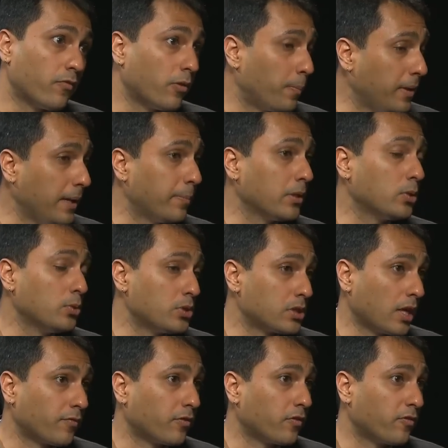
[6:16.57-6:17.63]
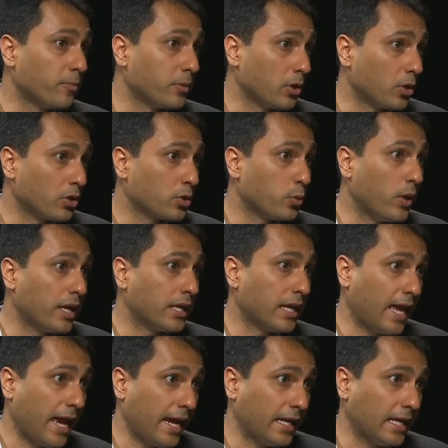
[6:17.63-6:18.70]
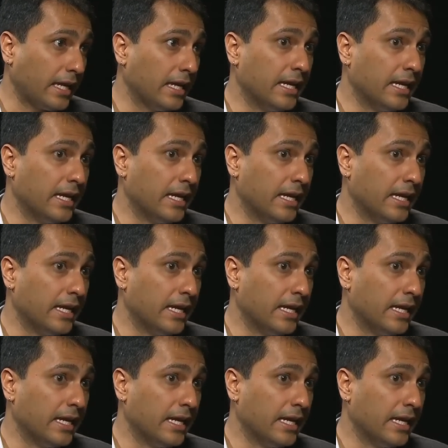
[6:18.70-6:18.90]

for people who suffered from the earthquake in Haiti.